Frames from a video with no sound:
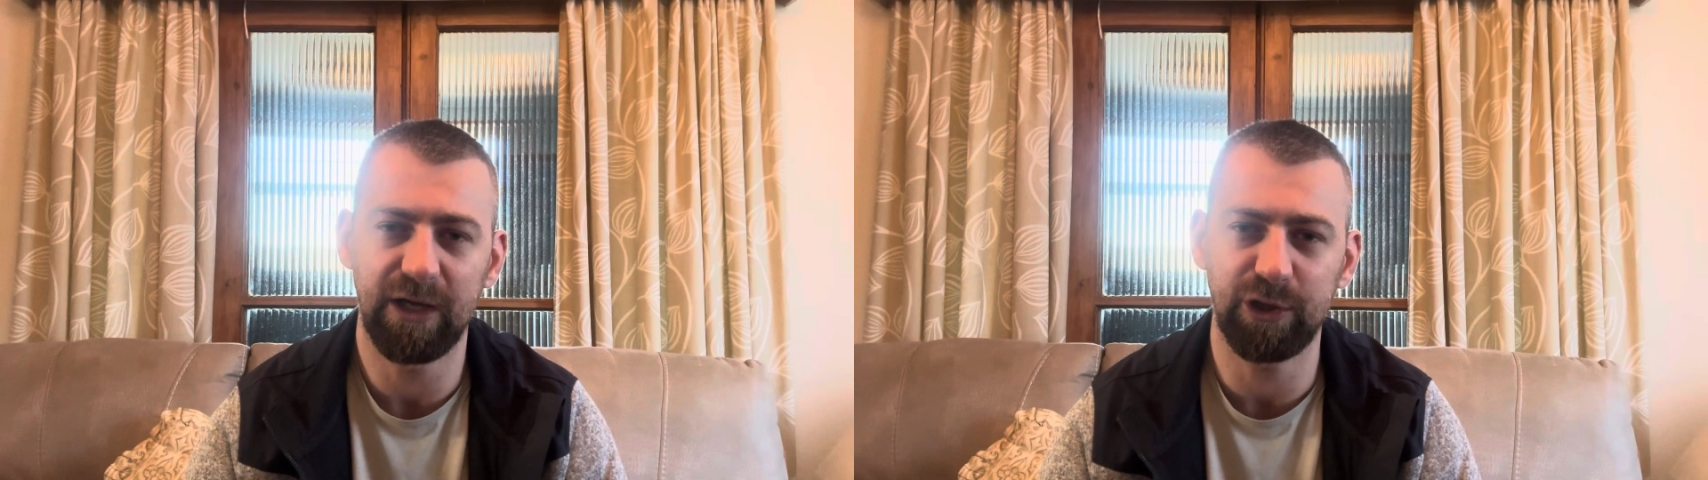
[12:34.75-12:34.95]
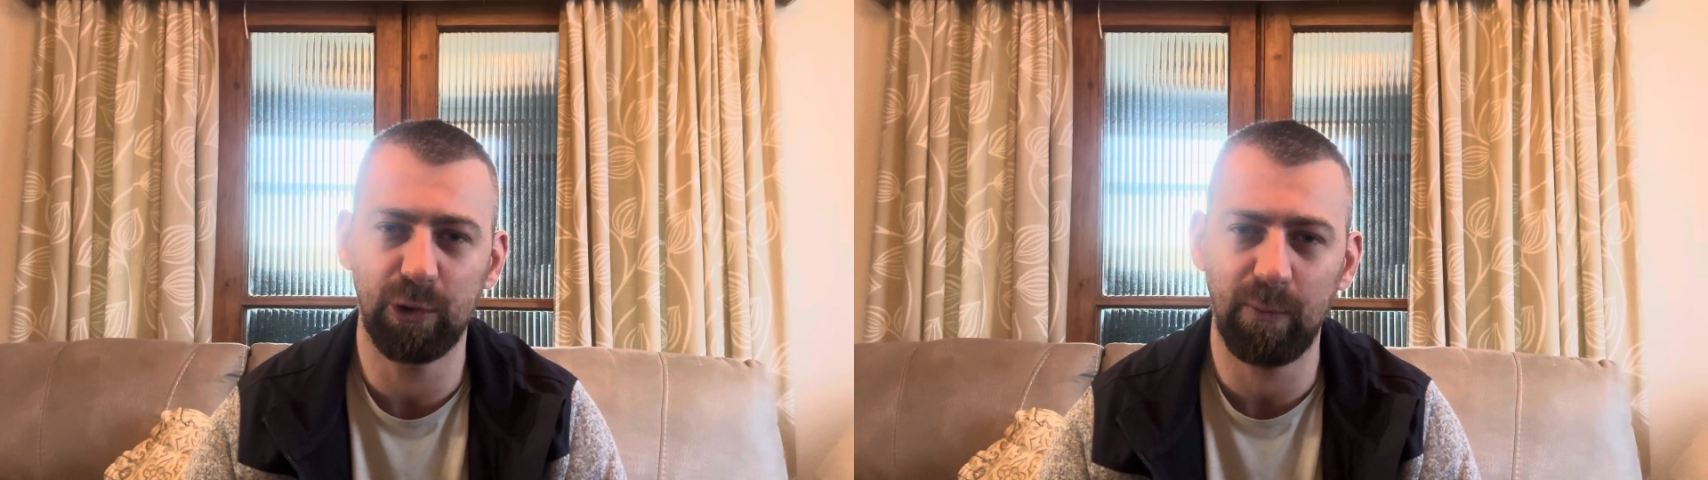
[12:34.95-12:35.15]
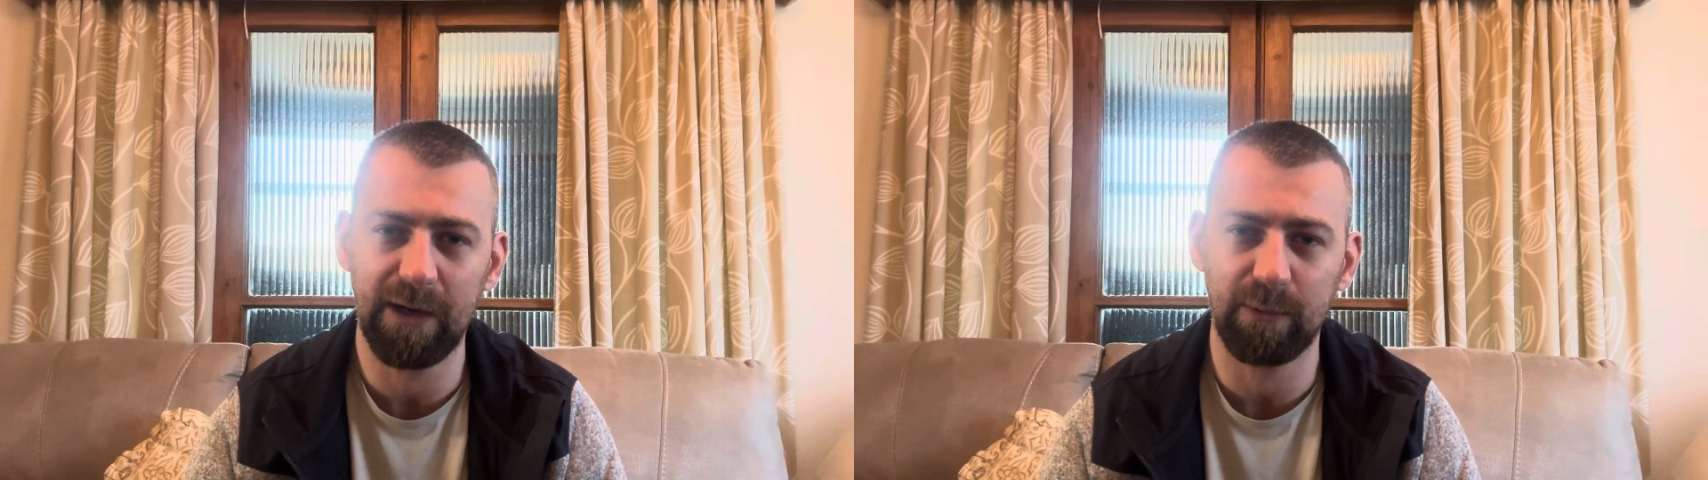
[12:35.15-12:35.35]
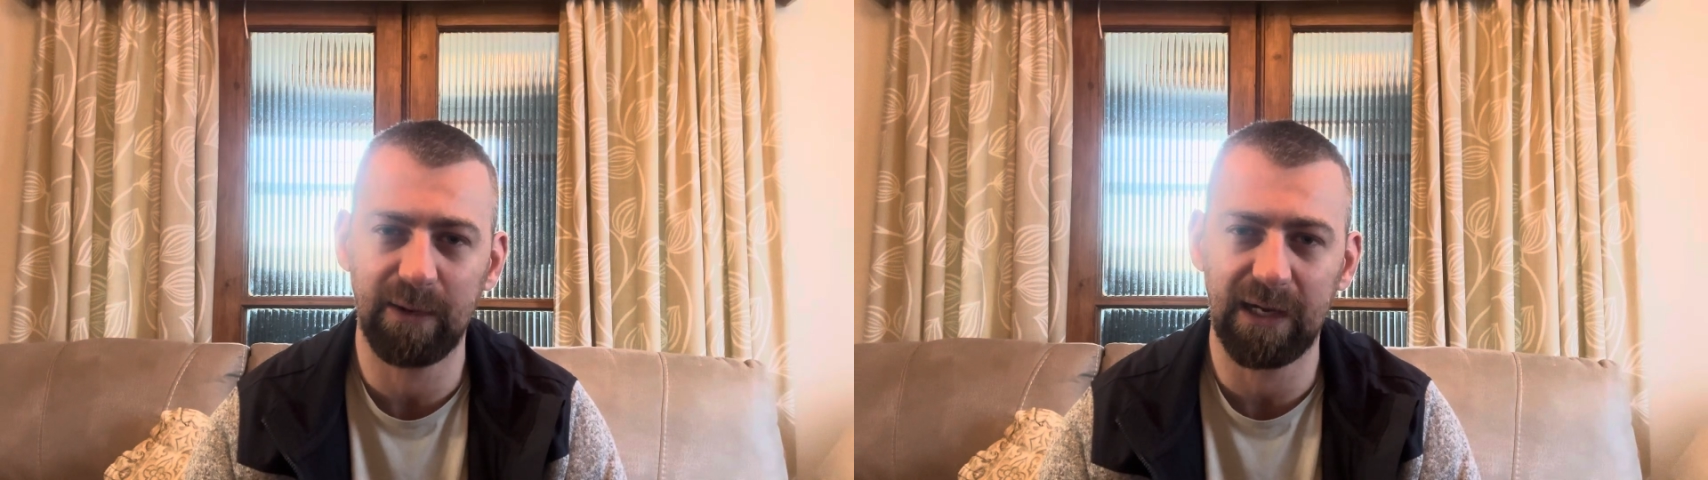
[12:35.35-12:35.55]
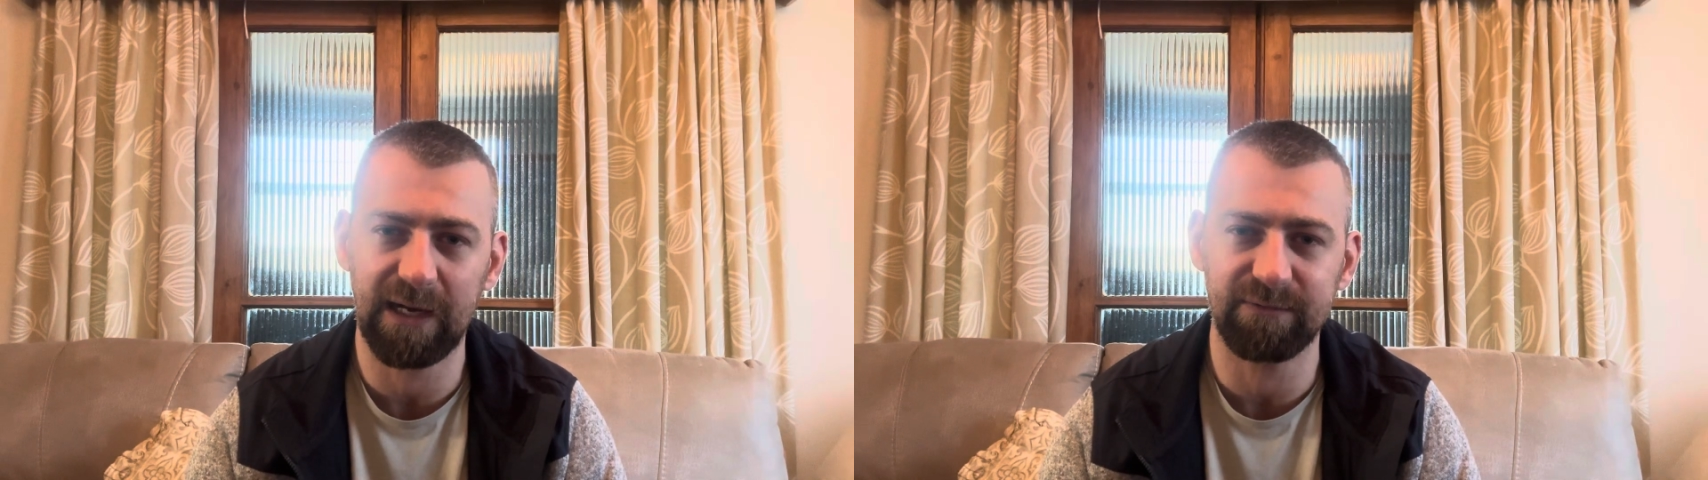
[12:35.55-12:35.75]
You Wear It
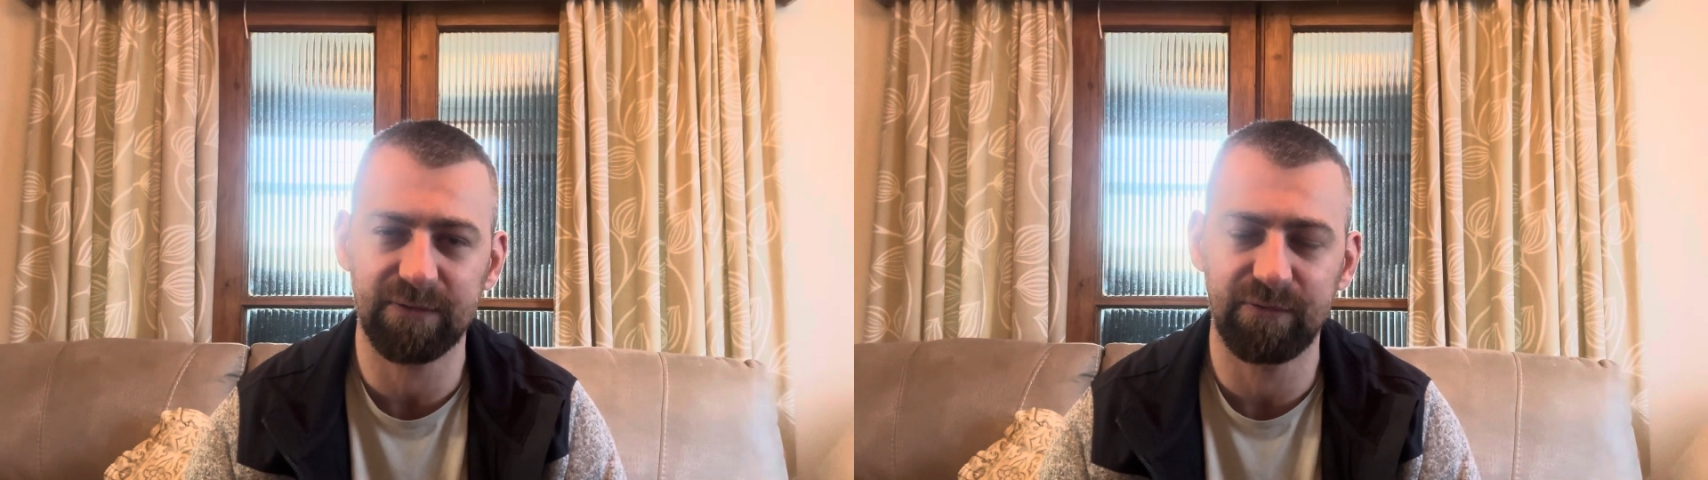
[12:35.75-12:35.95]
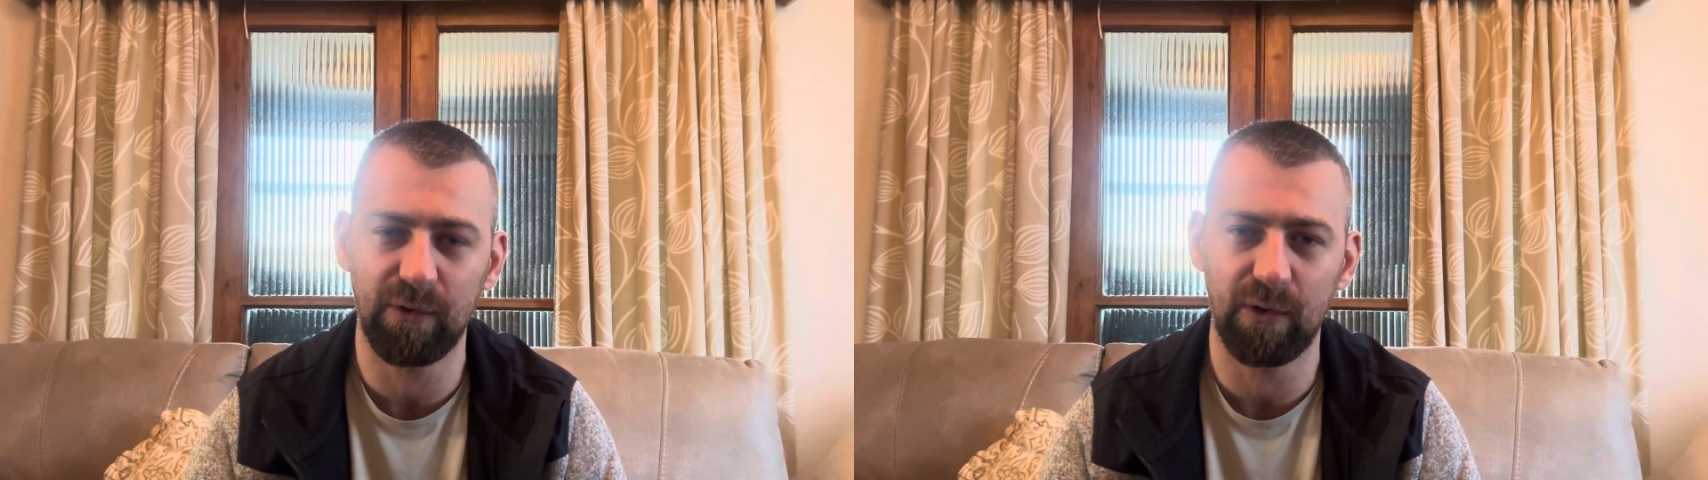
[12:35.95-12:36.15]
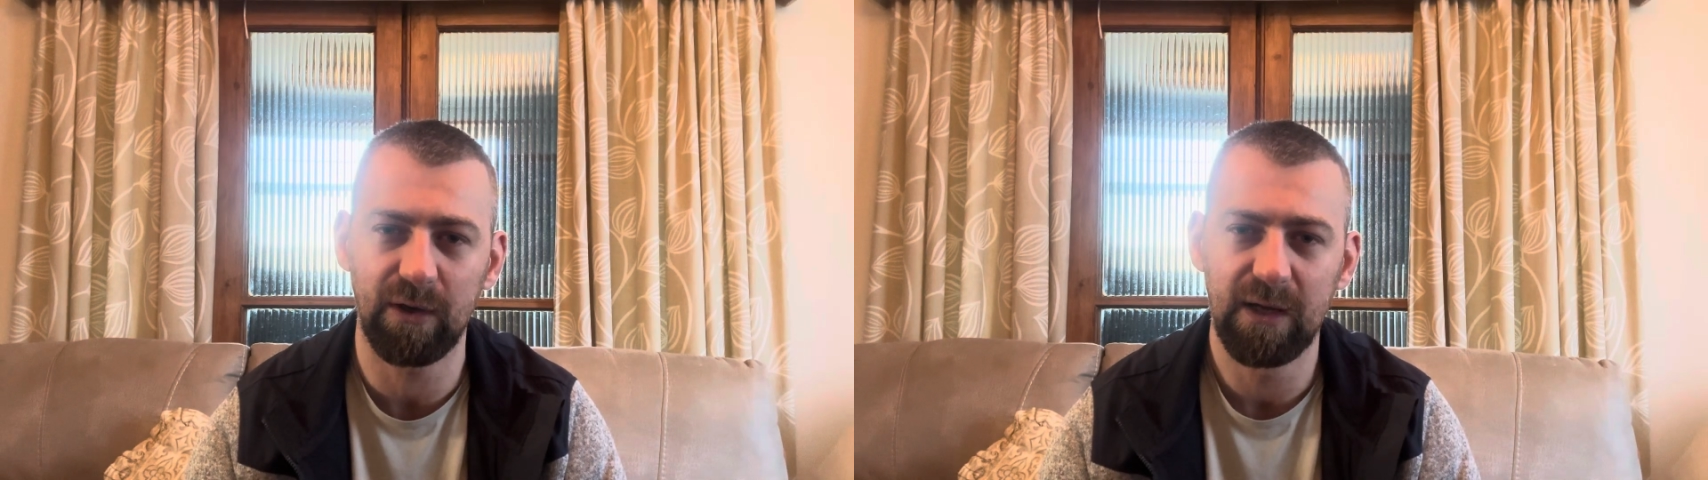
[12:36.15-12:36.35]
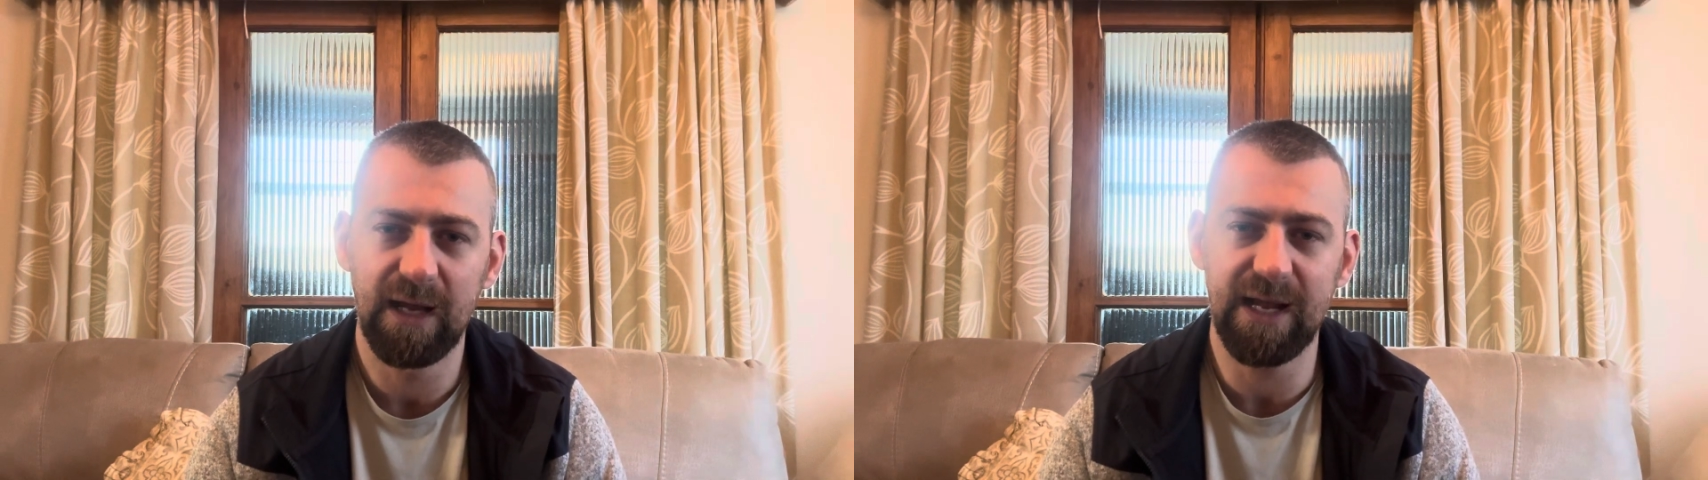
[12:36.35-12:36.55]
Well 11-4